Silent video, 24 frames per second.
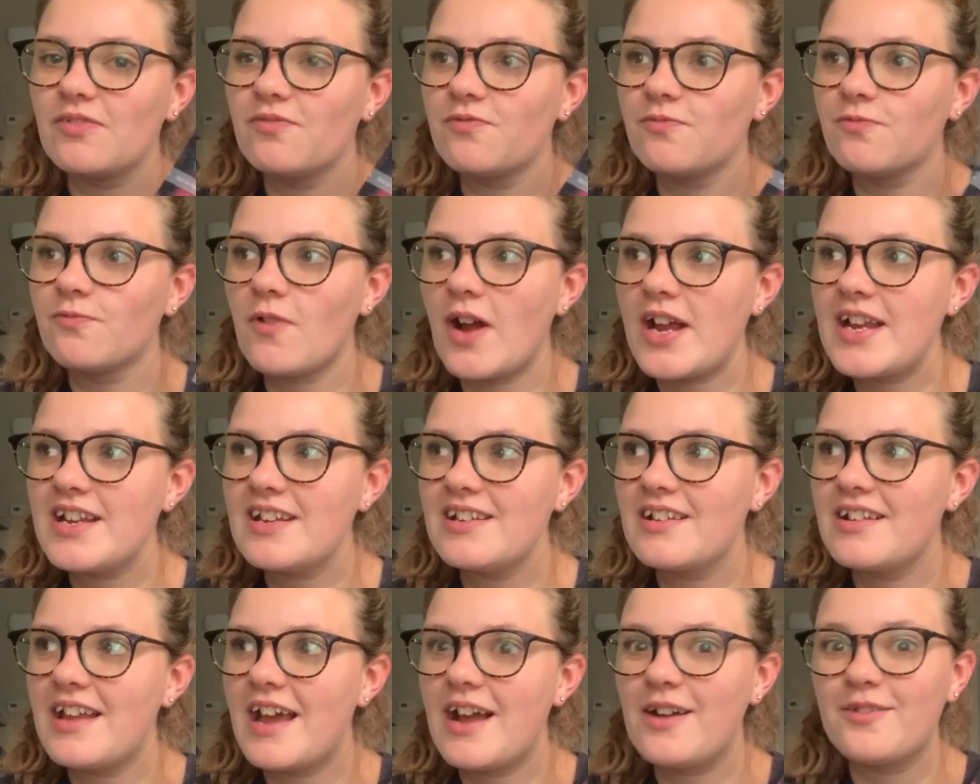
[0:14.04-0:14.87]
right
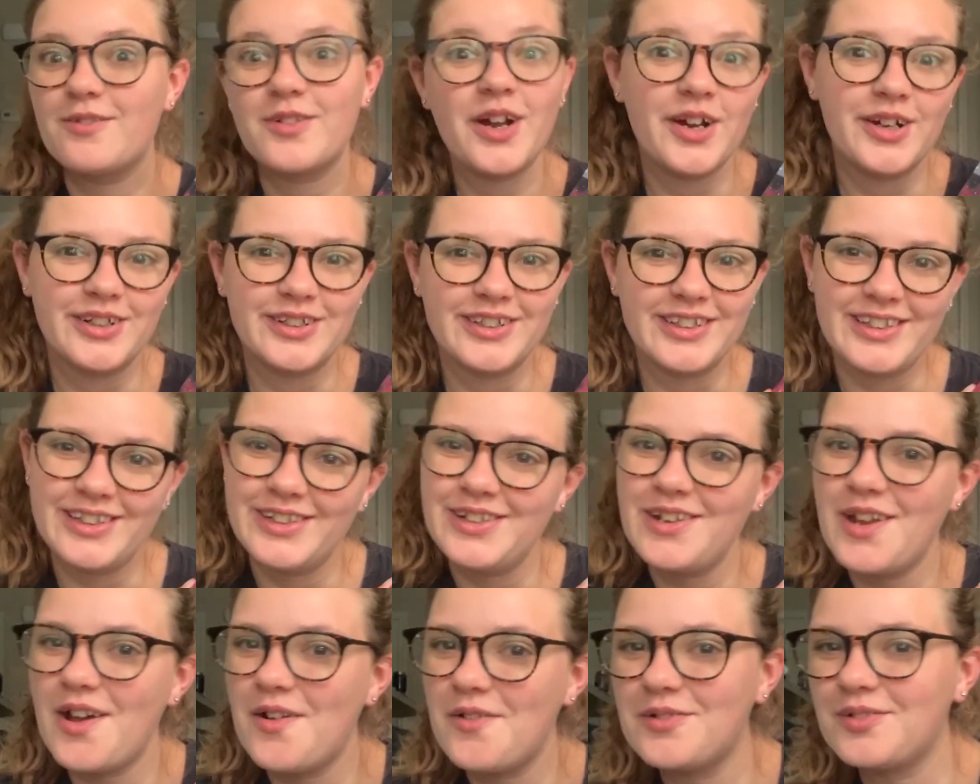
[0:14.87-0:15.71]
now currently
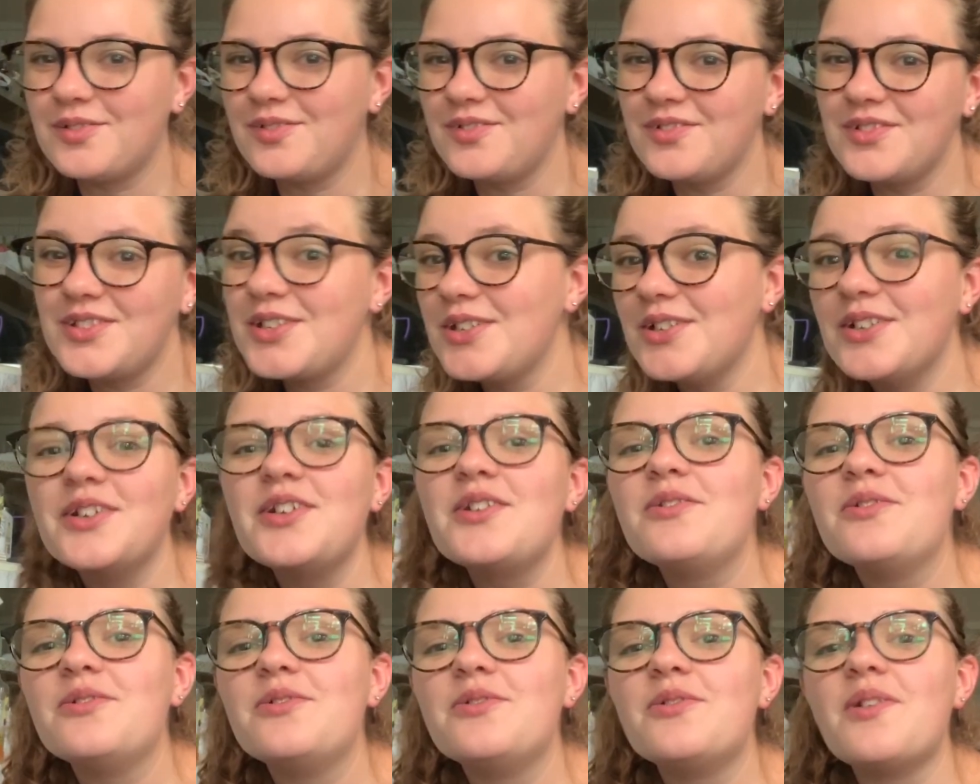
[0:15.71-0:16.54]
known to
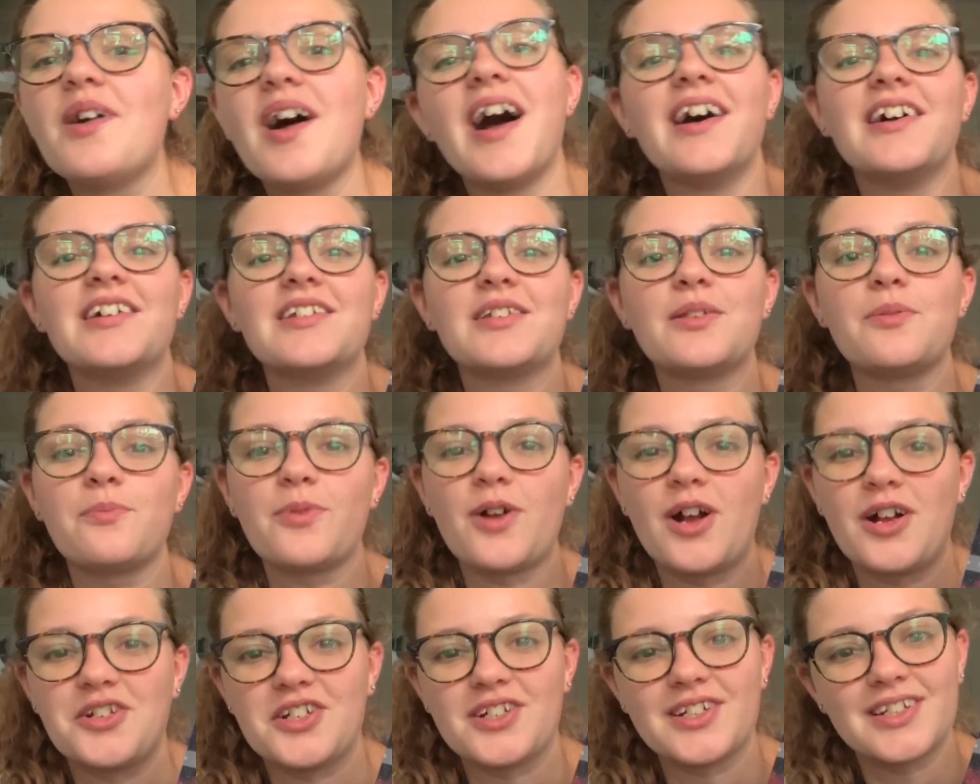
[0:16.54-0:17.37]
you as
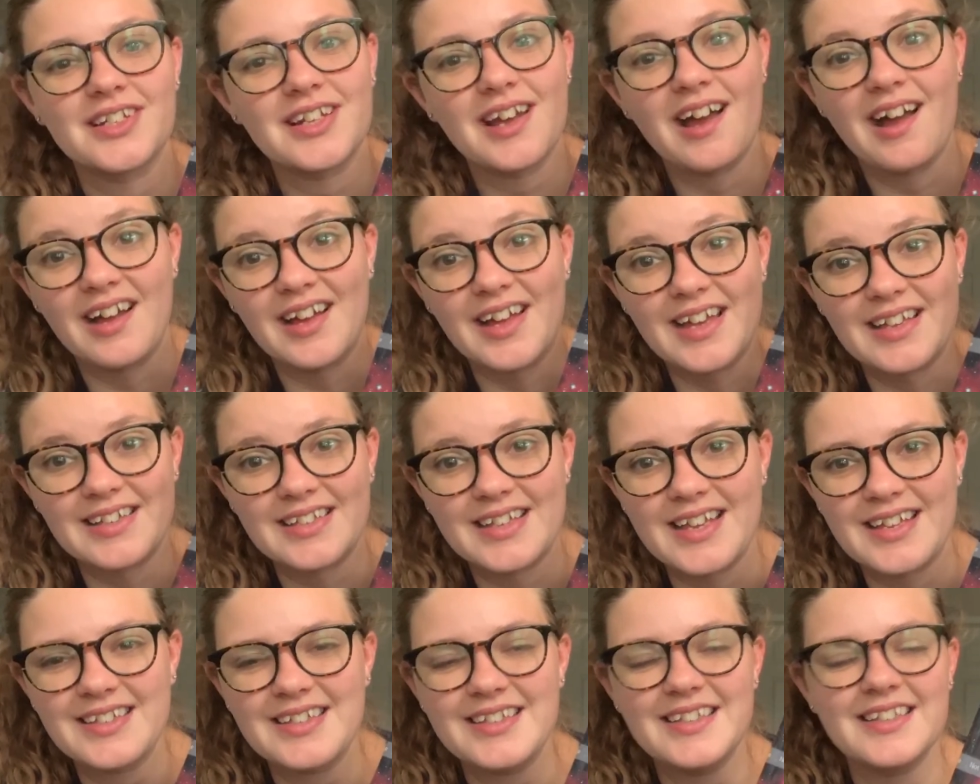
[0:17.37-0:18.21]
Project
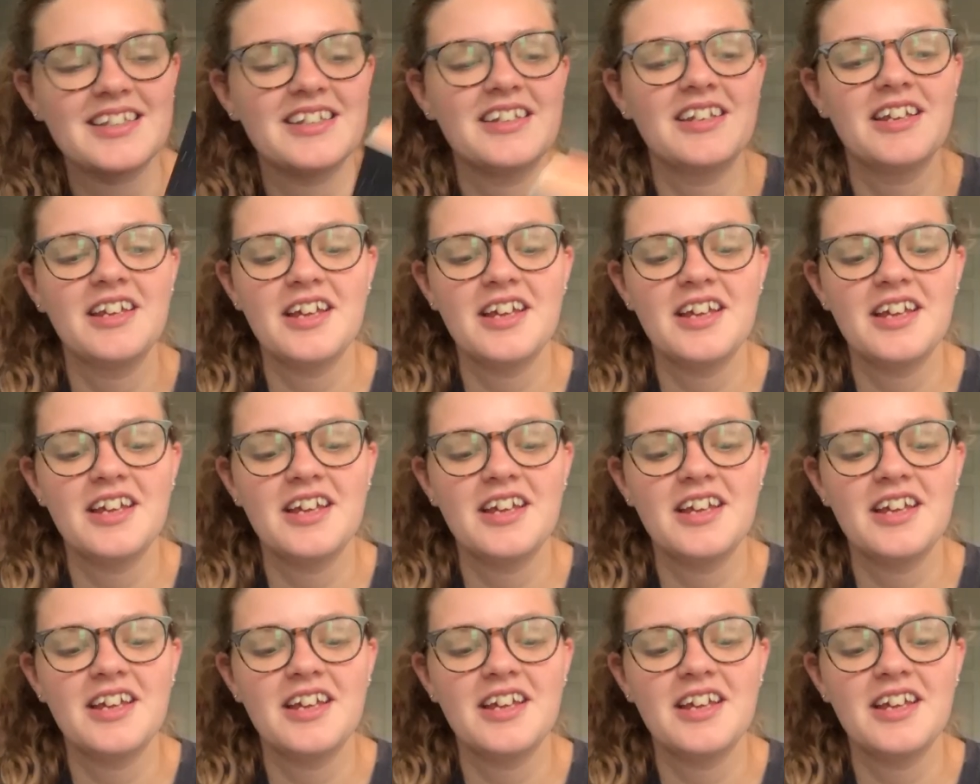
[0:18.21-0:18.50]
ISS.